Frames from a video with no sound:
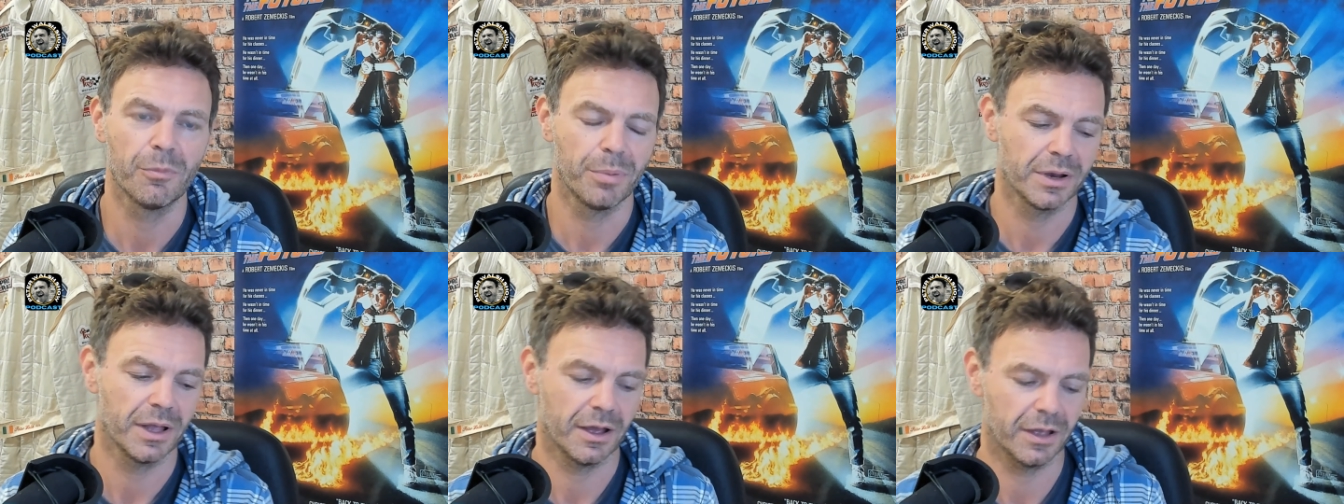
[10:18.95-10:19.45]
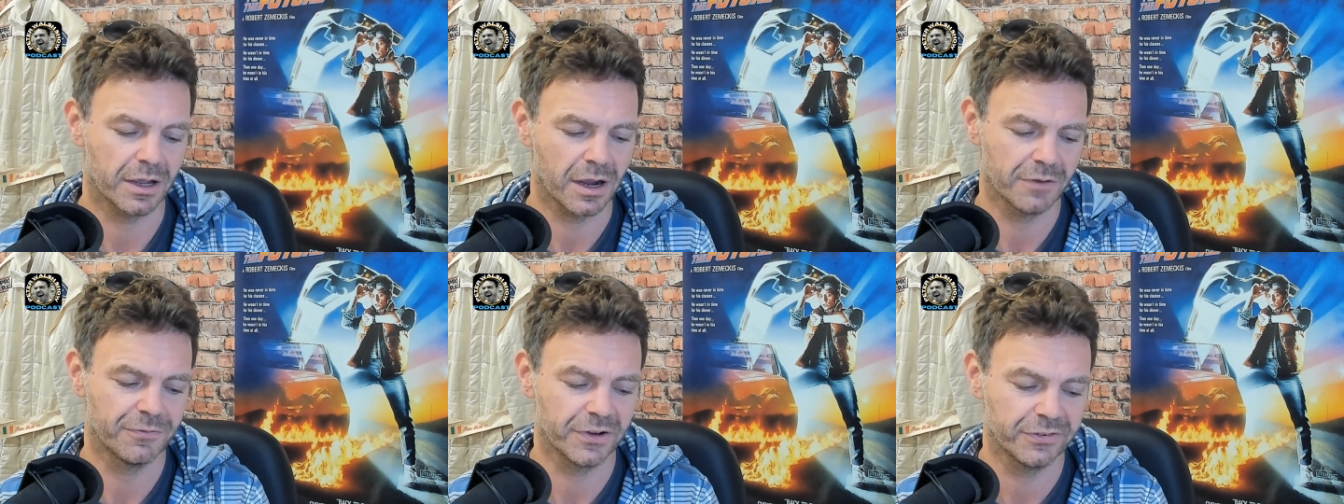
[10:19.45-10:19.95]
but
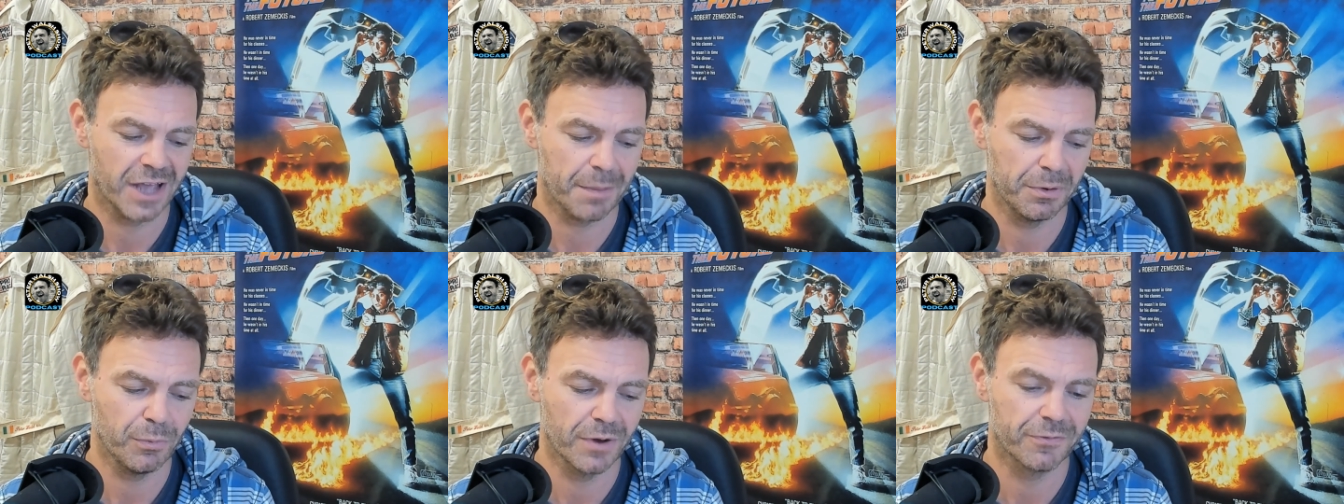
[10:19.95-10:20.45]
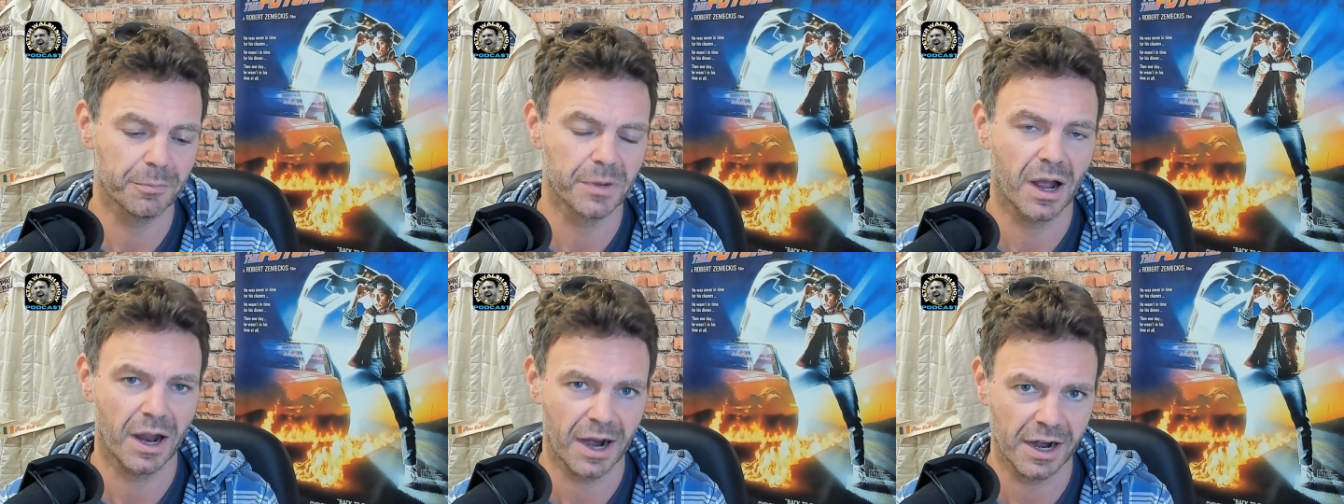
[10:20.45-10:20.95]
Verstappen went from
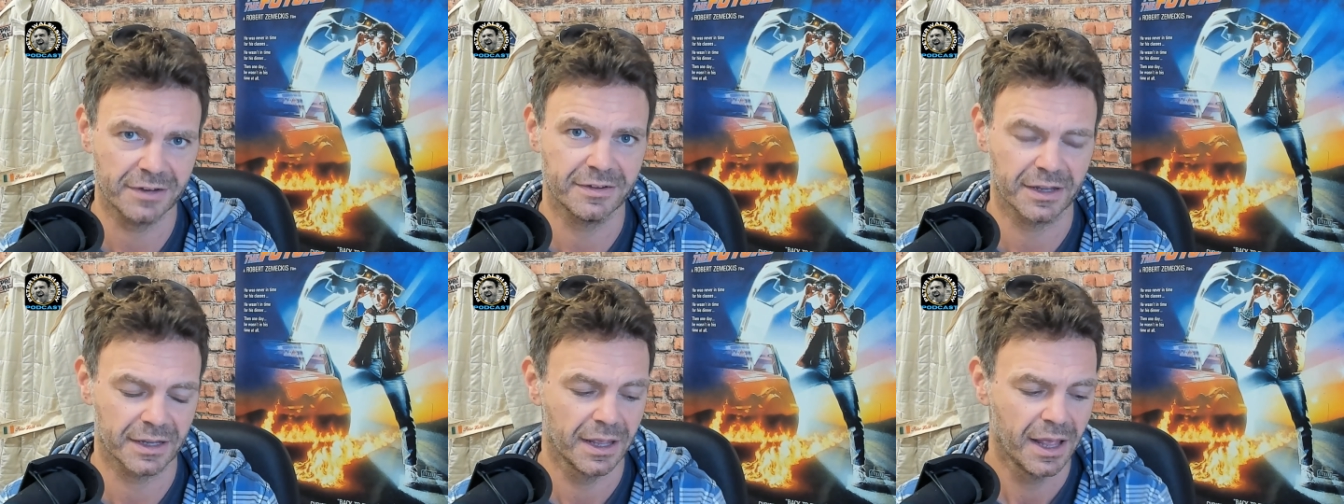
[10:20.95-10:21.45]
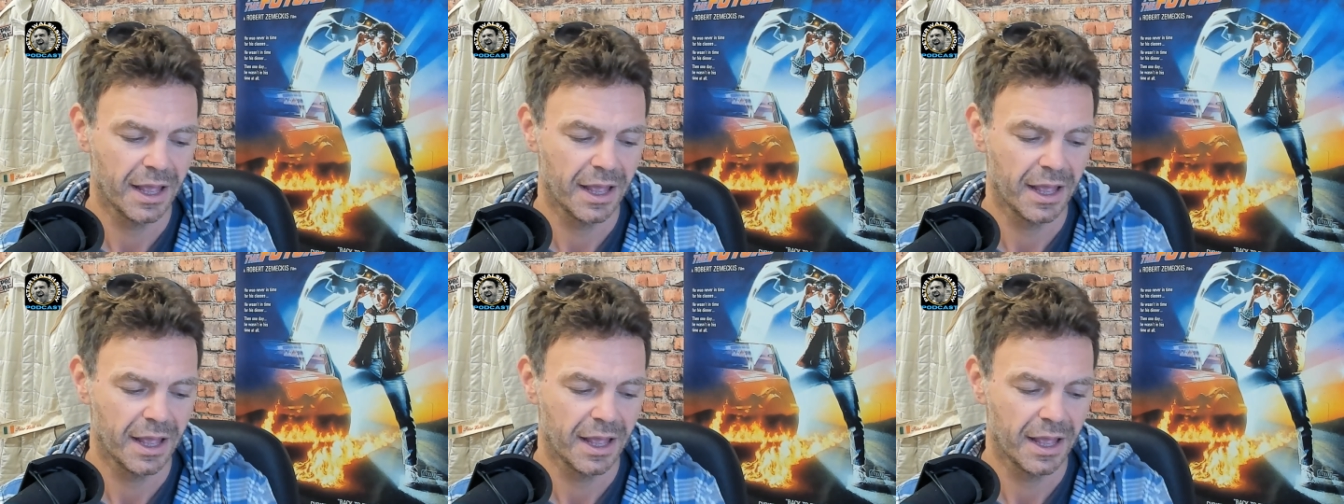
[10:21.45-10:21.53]
karting.